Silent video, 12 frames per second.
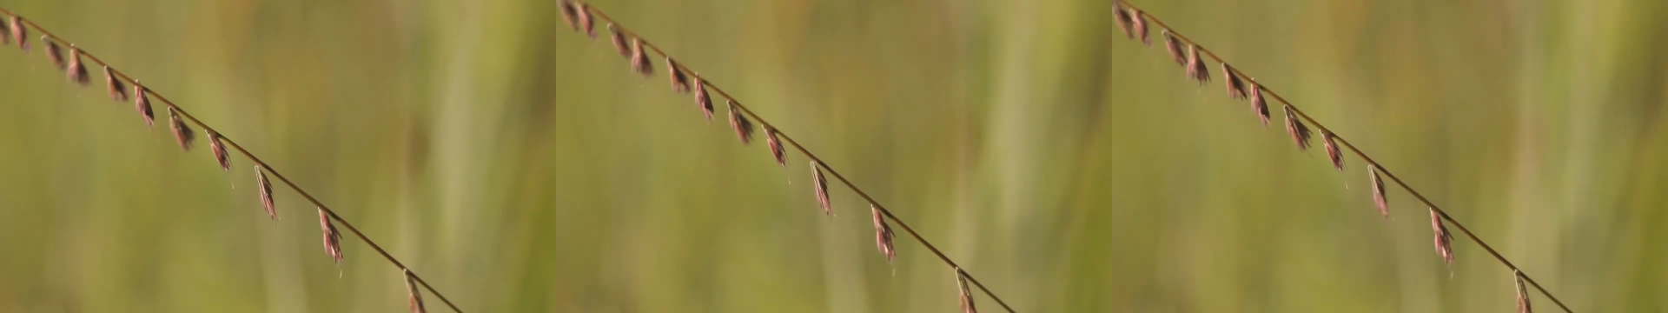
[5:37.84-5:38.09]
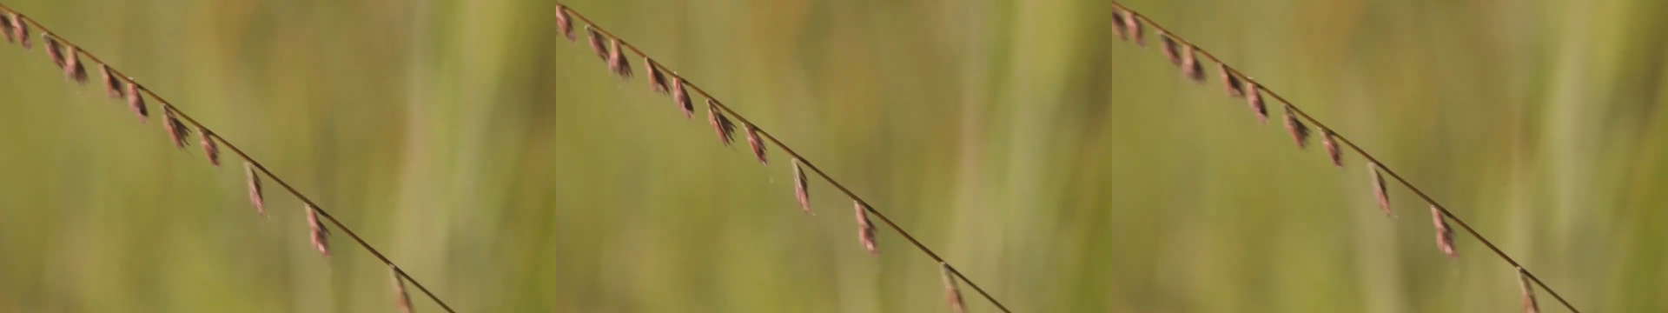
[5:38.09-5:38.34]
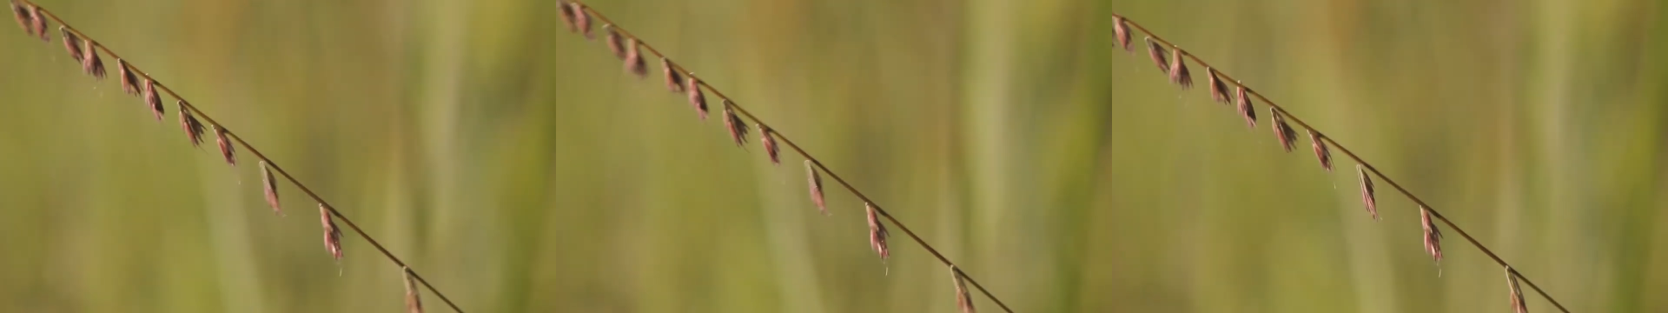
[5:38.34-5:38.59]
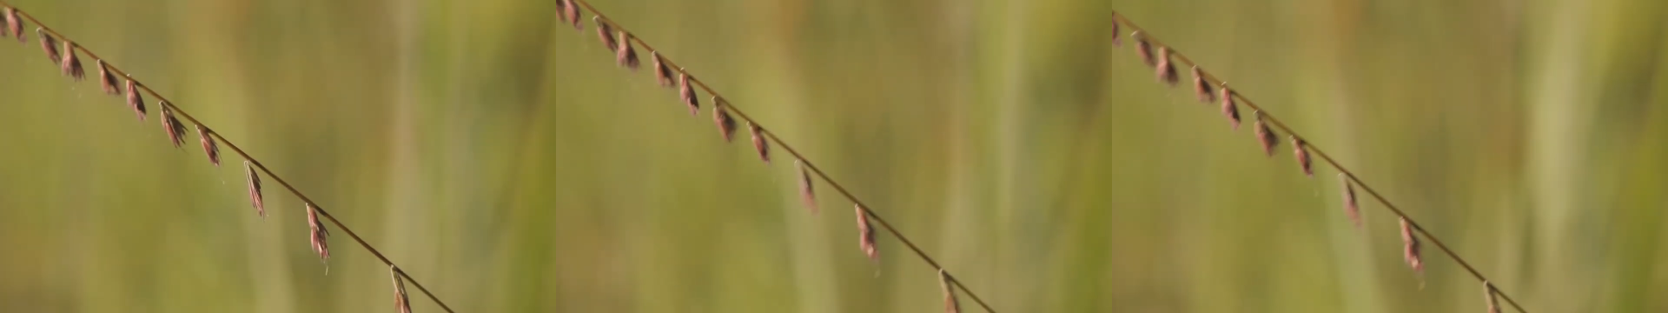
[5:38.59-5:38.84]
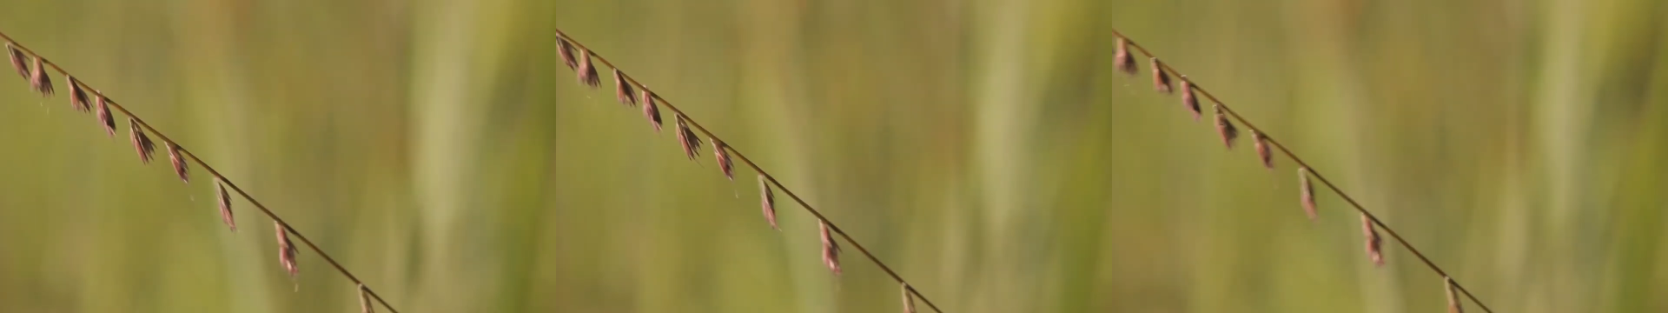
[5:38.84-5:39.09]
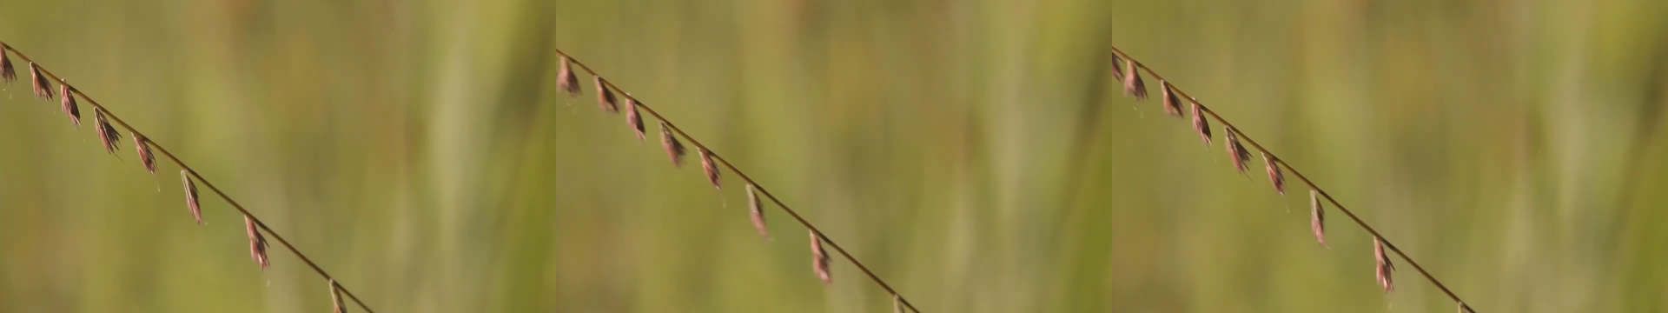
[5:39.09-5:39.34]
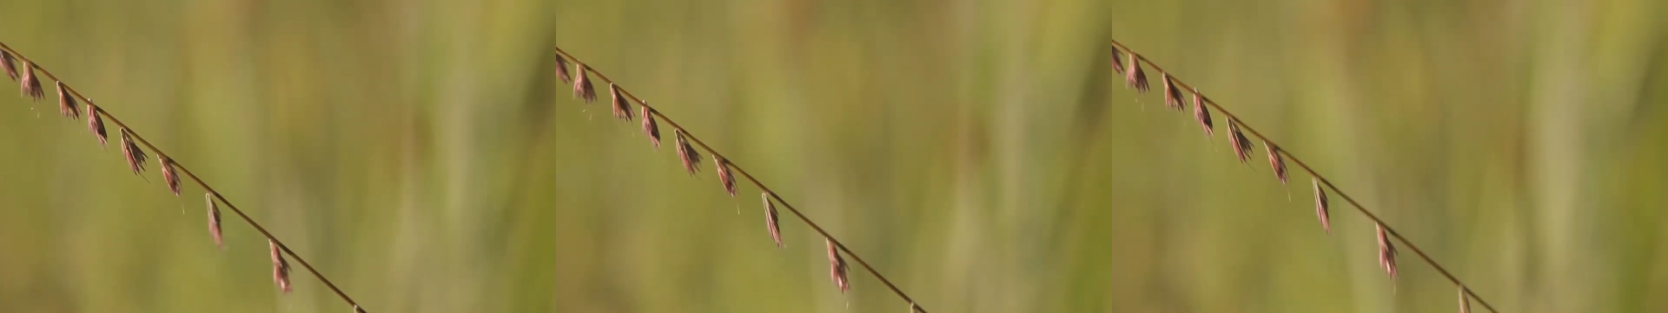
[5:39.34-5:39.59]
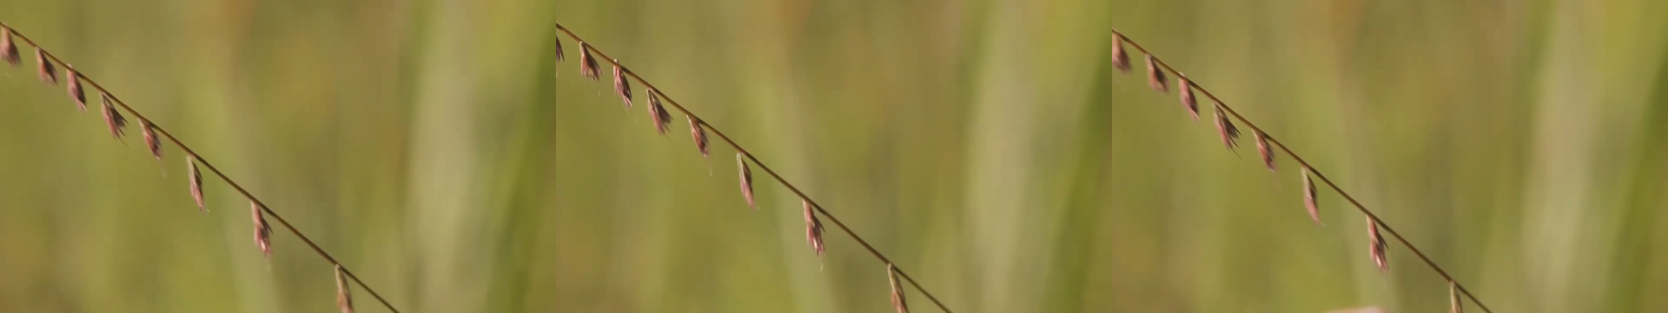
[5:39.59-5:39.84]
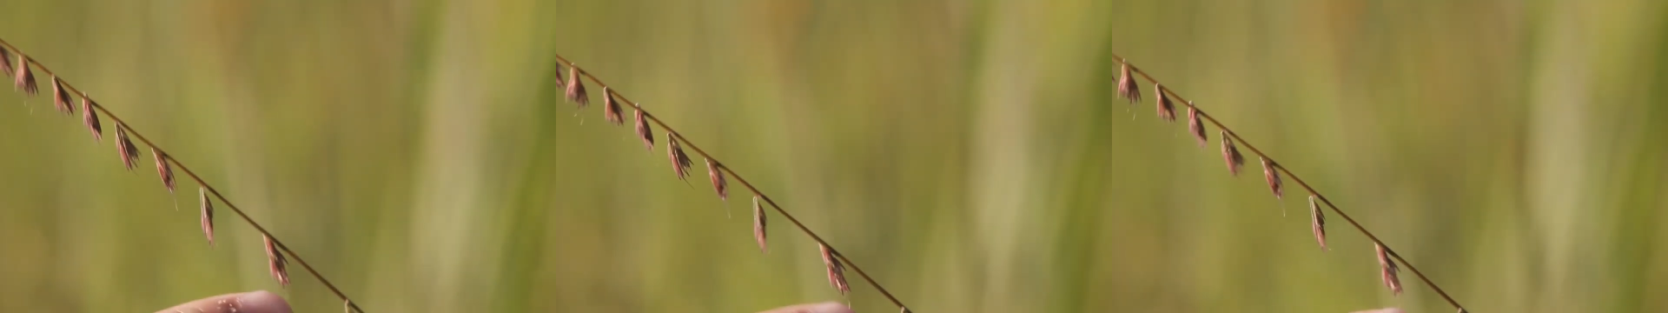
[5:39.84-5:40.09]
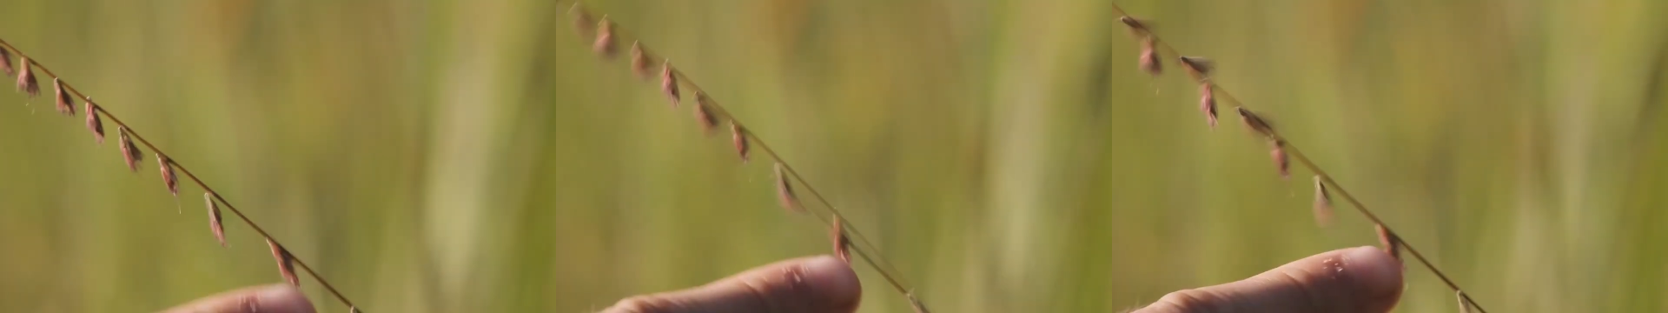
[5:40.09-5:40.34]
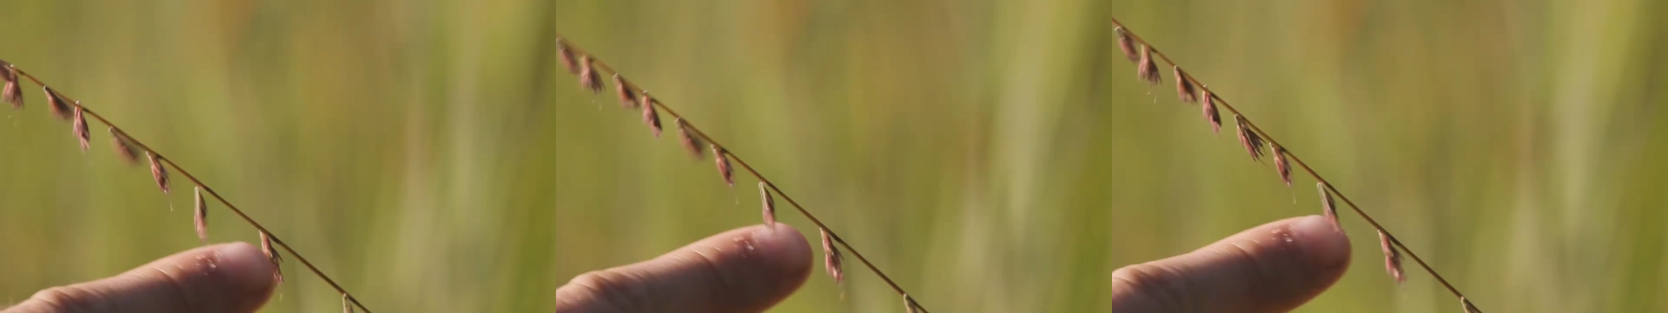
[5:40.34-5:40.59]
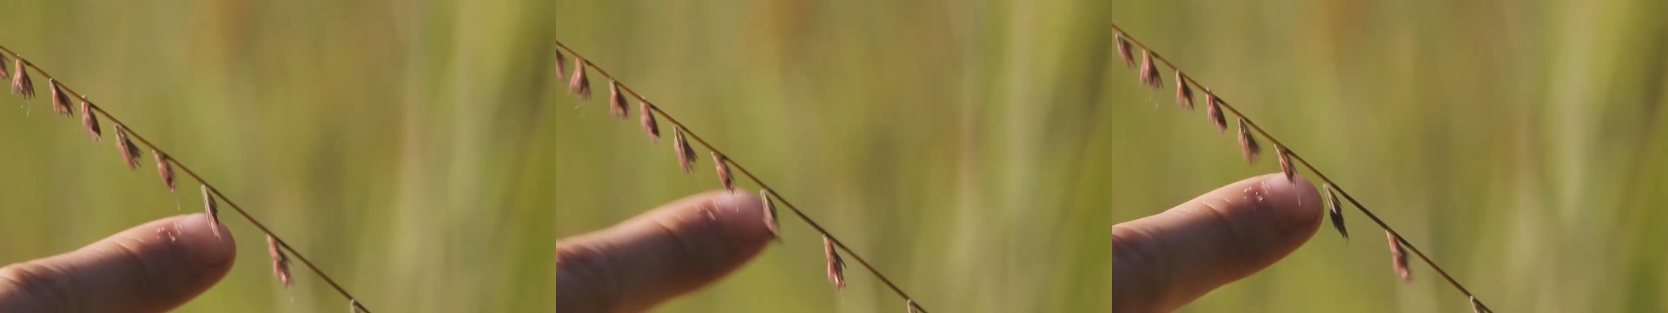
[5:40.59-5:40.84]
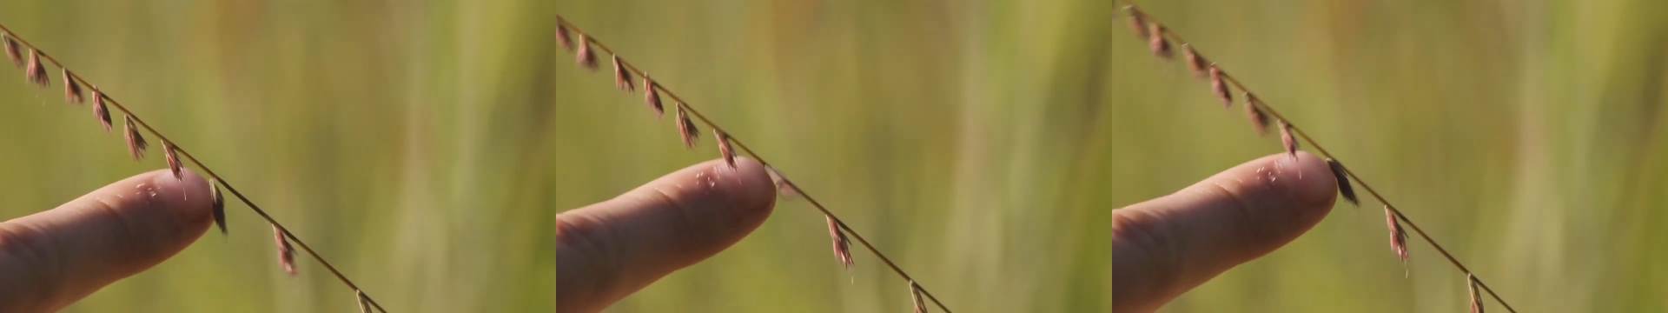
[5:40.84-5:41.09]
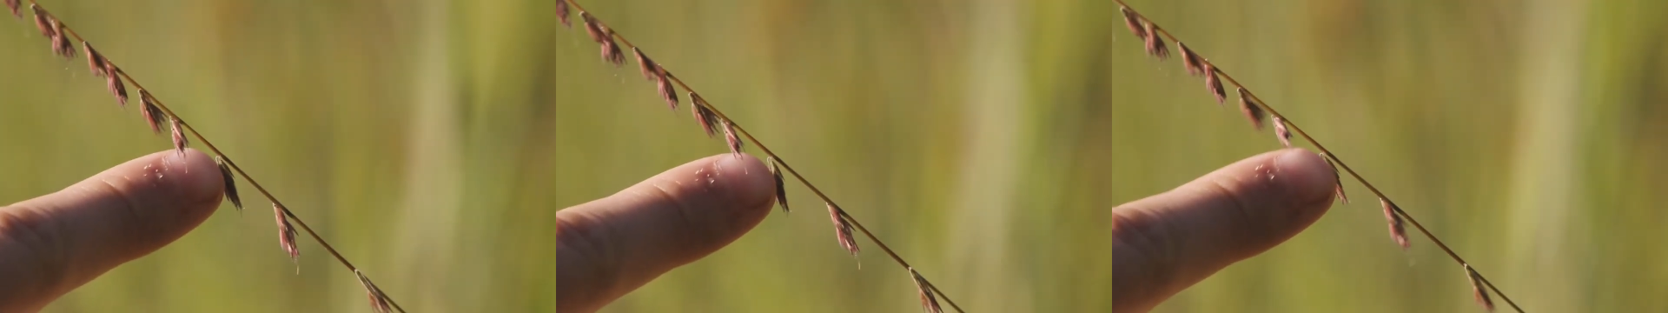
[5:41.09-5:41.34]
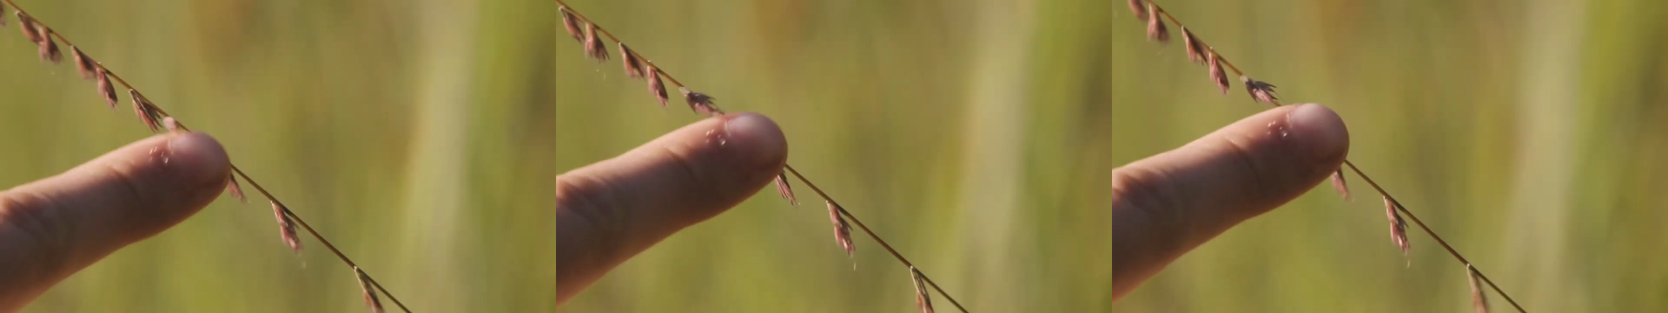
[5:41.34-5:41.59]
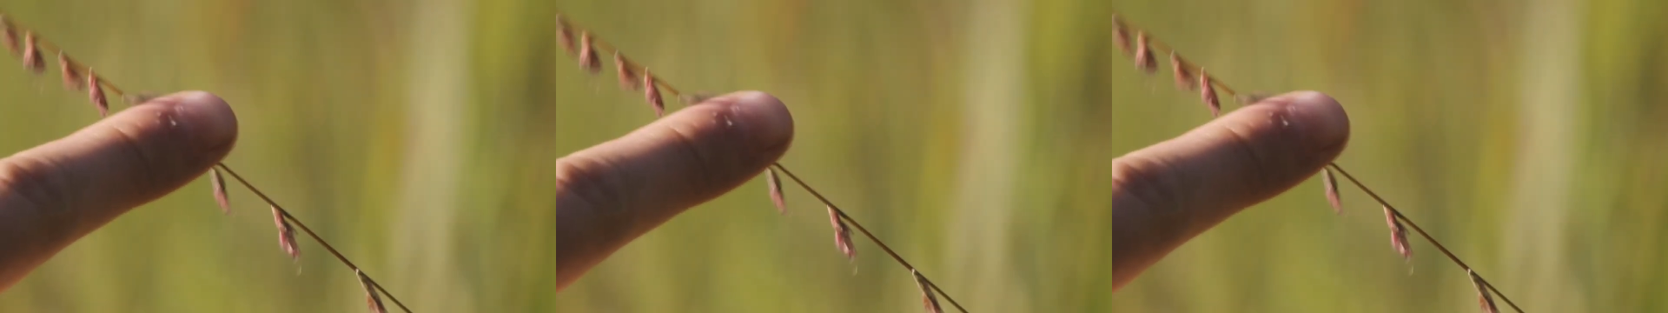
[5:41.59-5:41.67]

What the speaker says: (no speaker visible)